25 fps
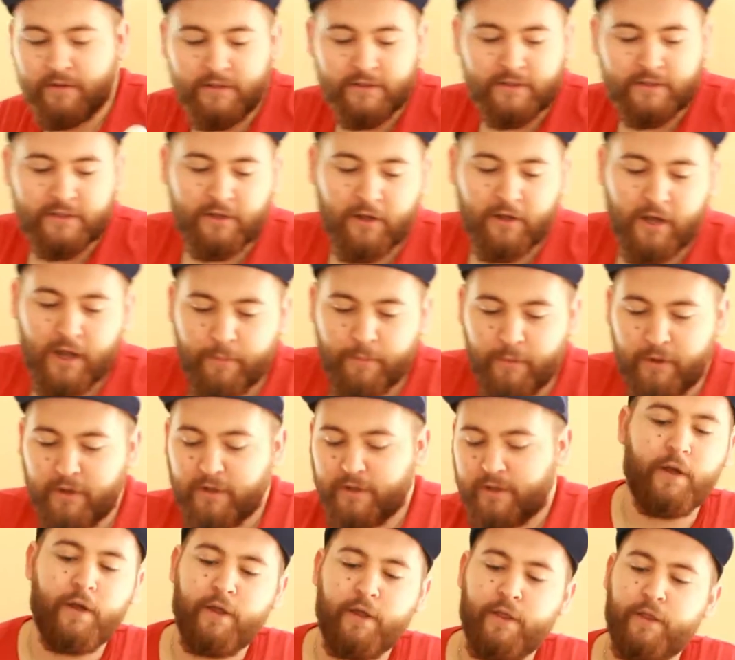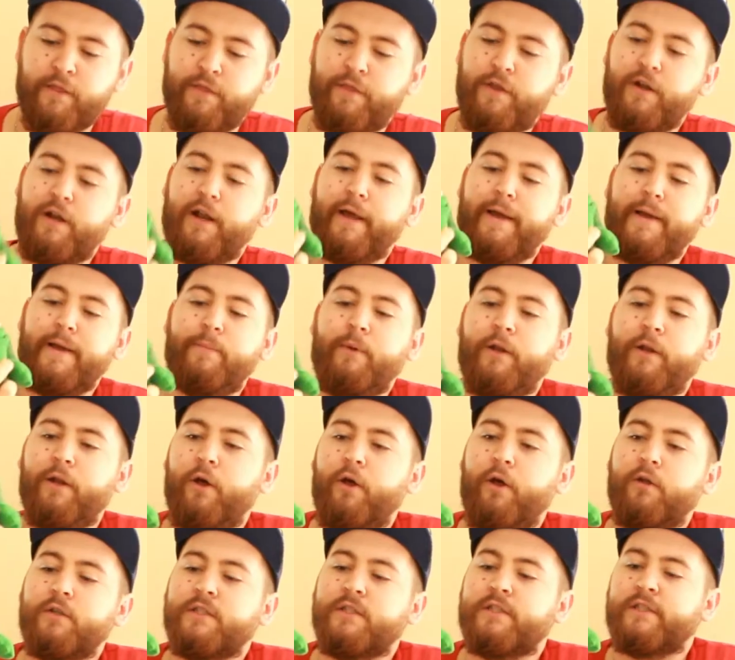Slimer. The label
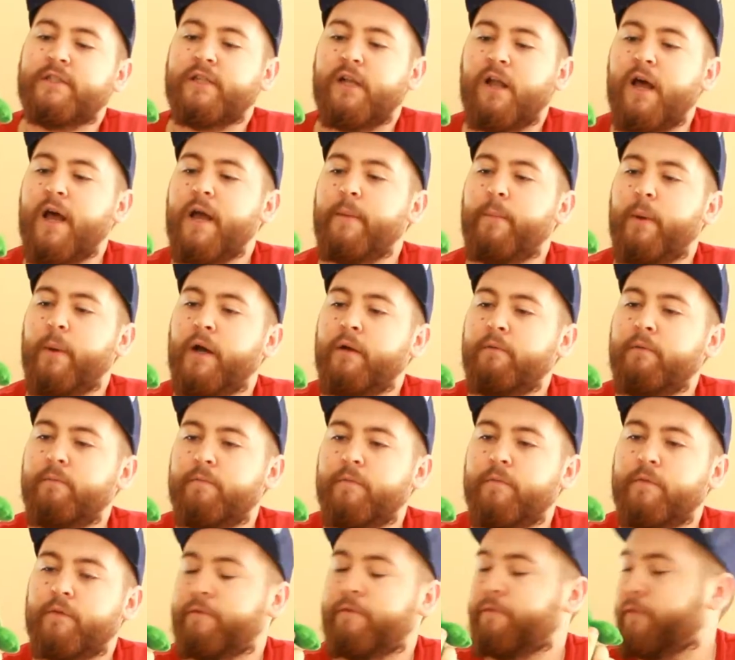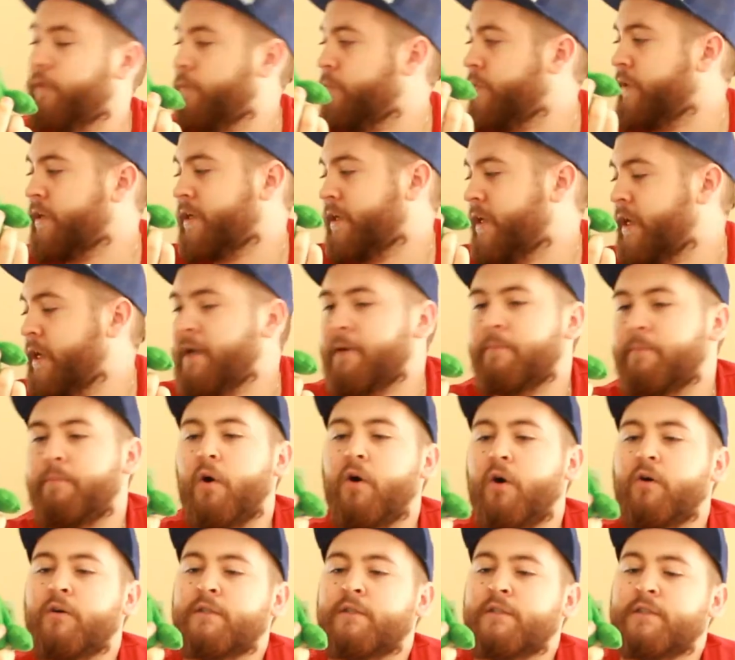on Slimer from the
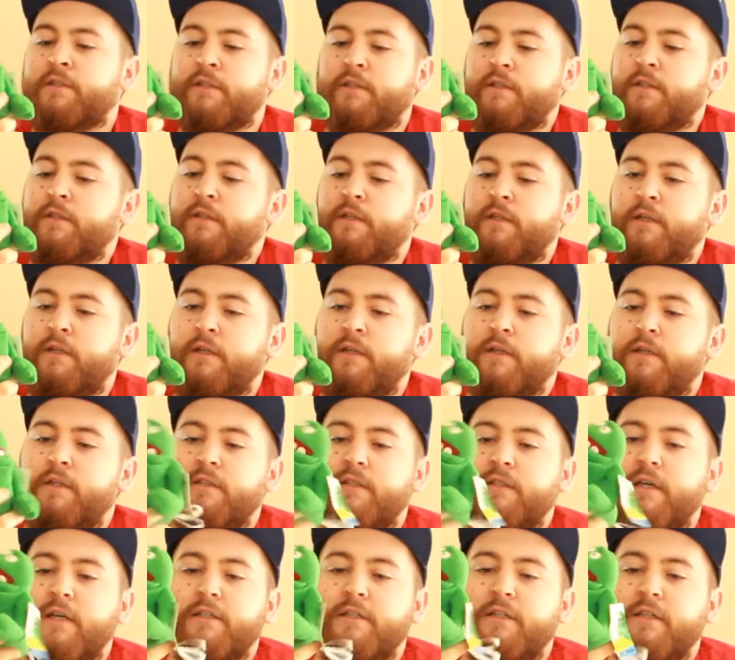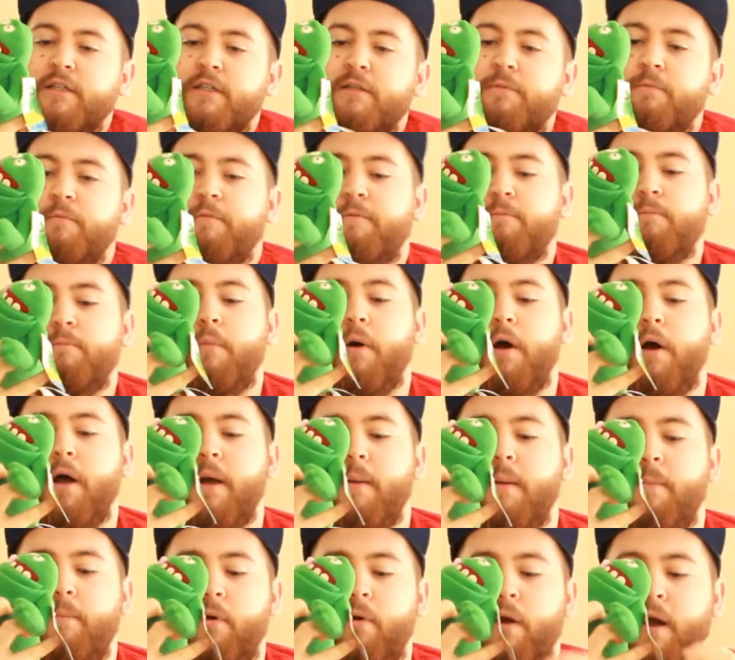MyGeekBox says it's by
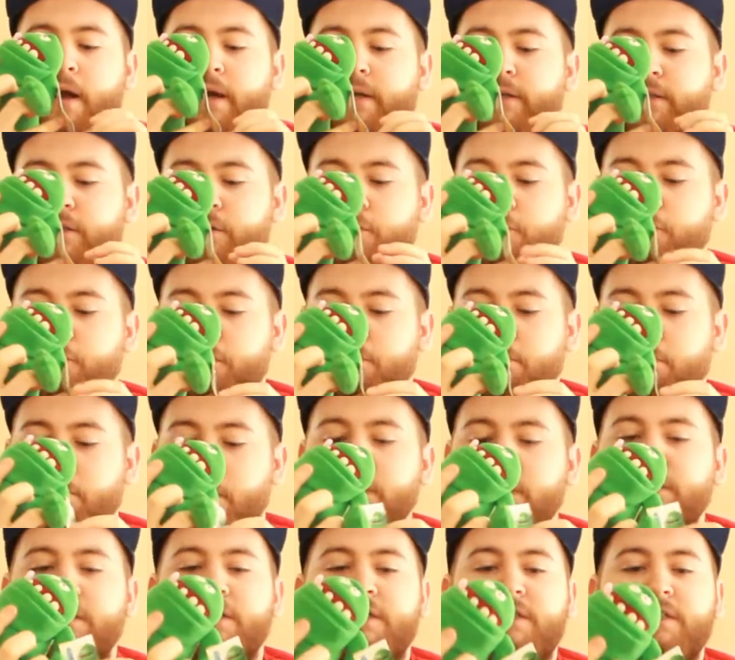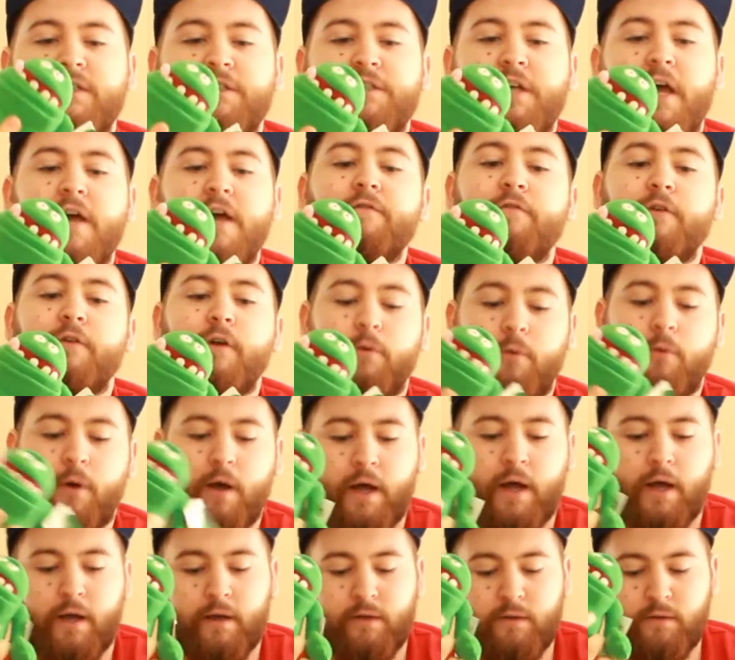a brand called Monsters
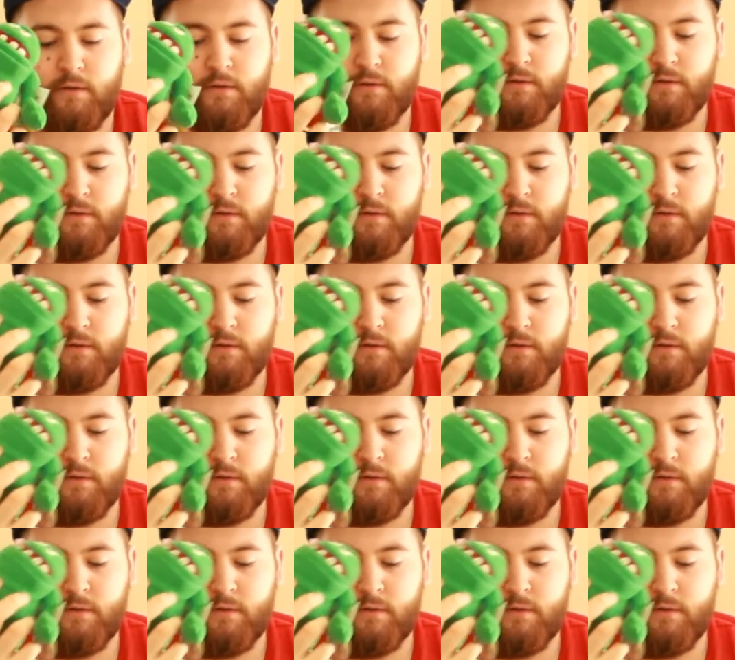Everywhere.